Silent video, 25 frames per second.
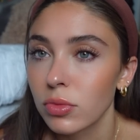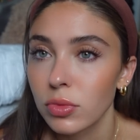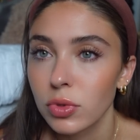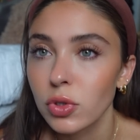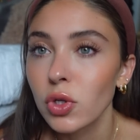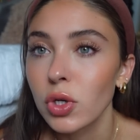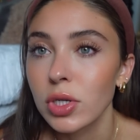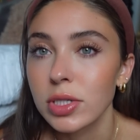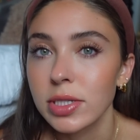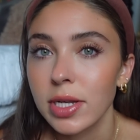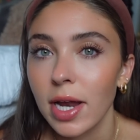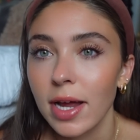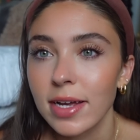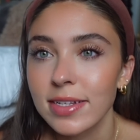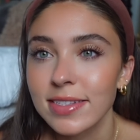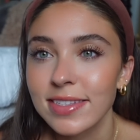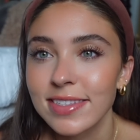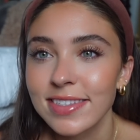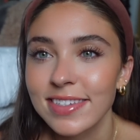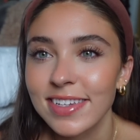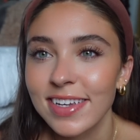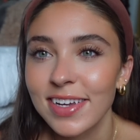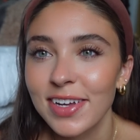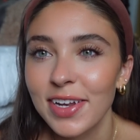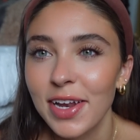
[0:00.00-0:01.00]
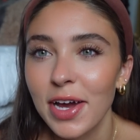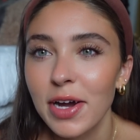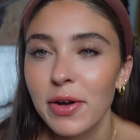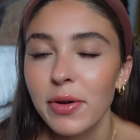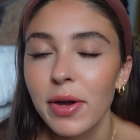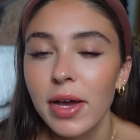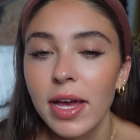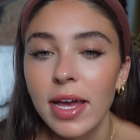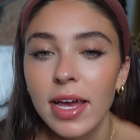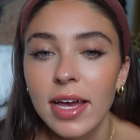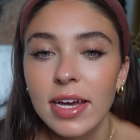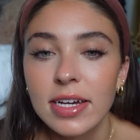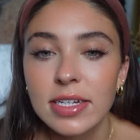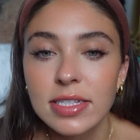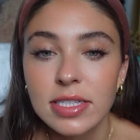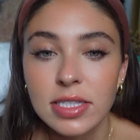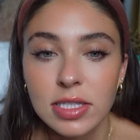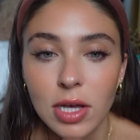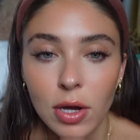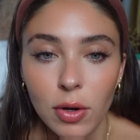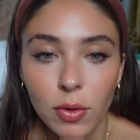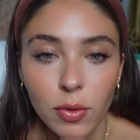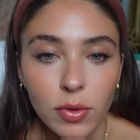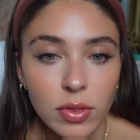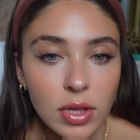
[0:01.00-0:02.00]
looks nice, you know?
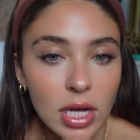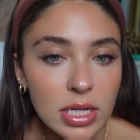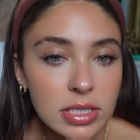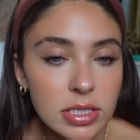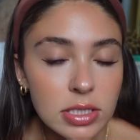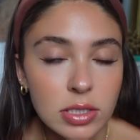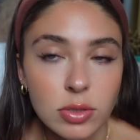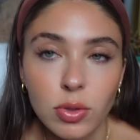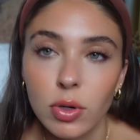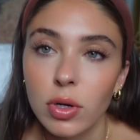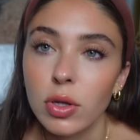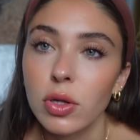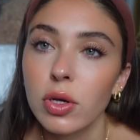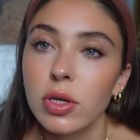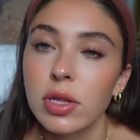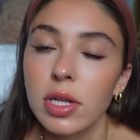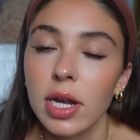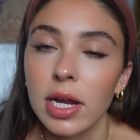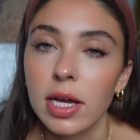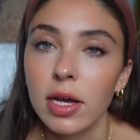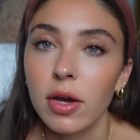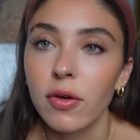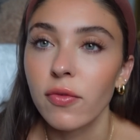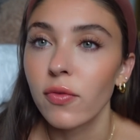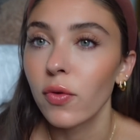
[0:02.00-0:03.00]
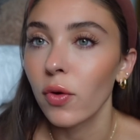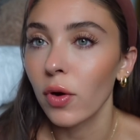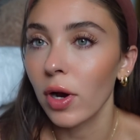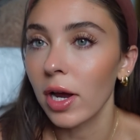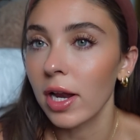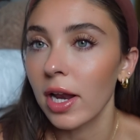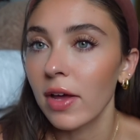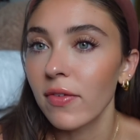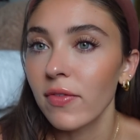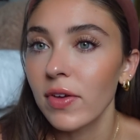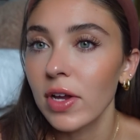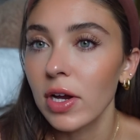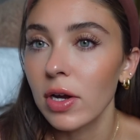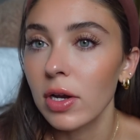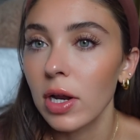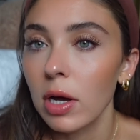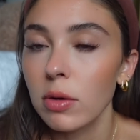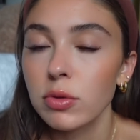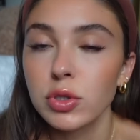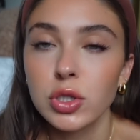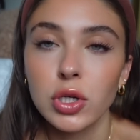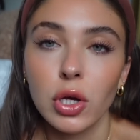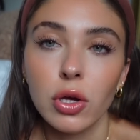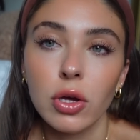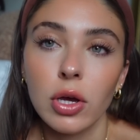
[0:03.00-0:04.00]
So that's the sort of look that I go for, and I figured I
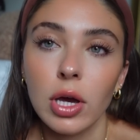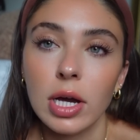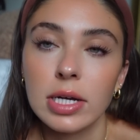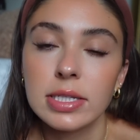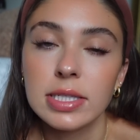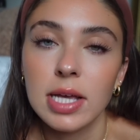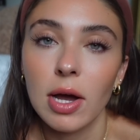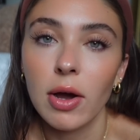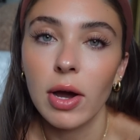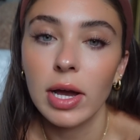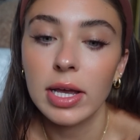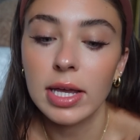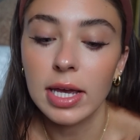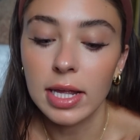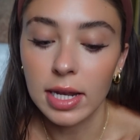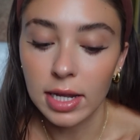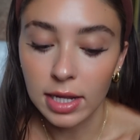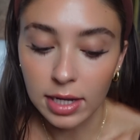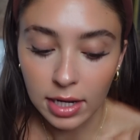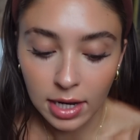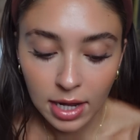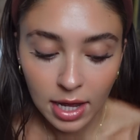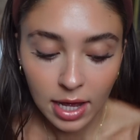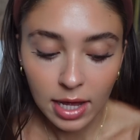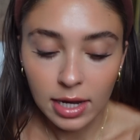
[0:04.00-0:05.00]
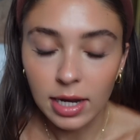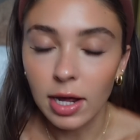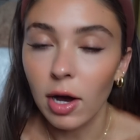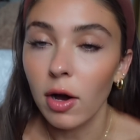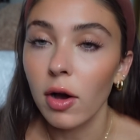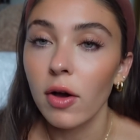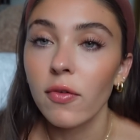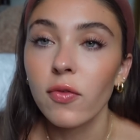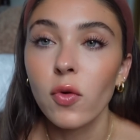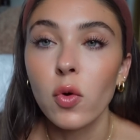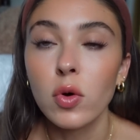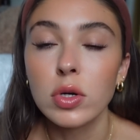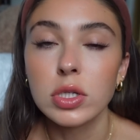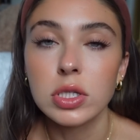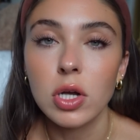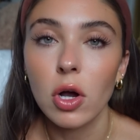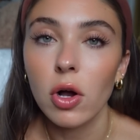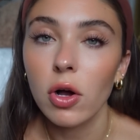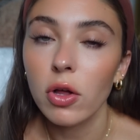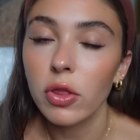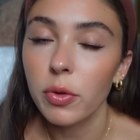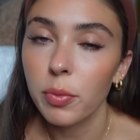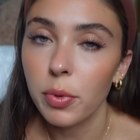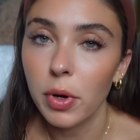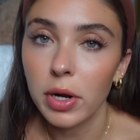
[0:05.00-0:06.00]
would show you guys how I get it. Now, of course,
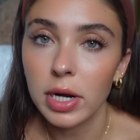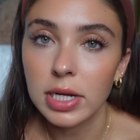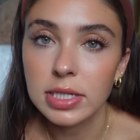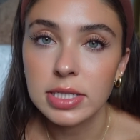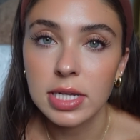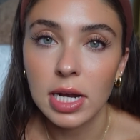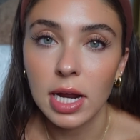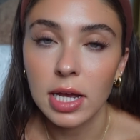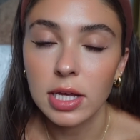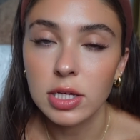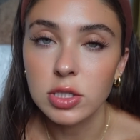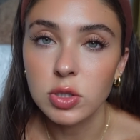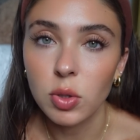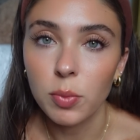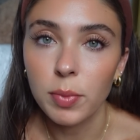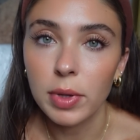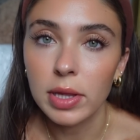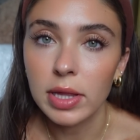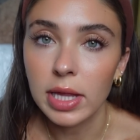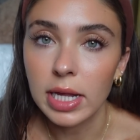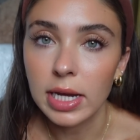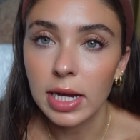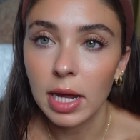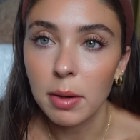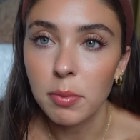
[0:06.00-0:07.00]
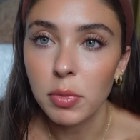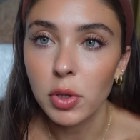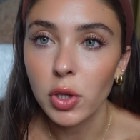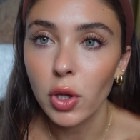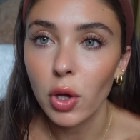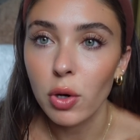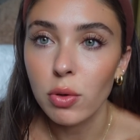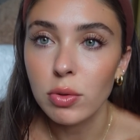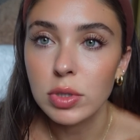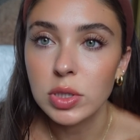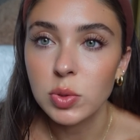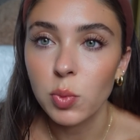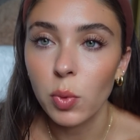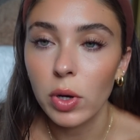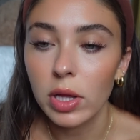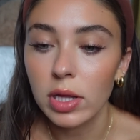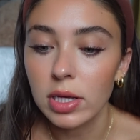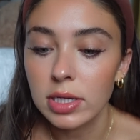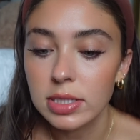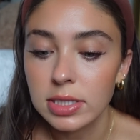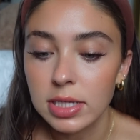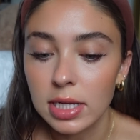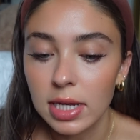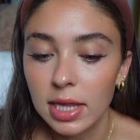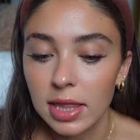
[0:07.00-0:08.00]
all the products that I use will be linked down below, as well
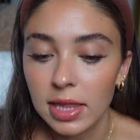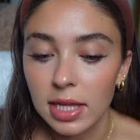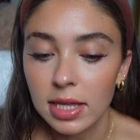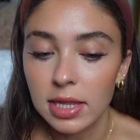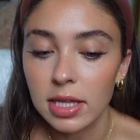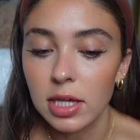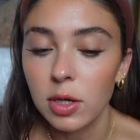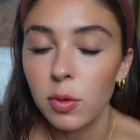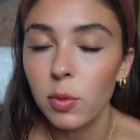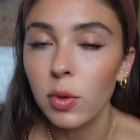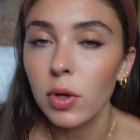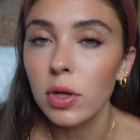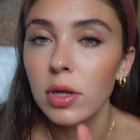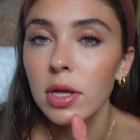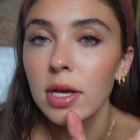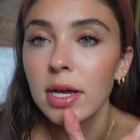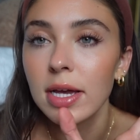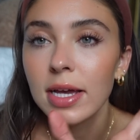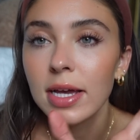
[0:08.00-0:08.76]
as anything that you will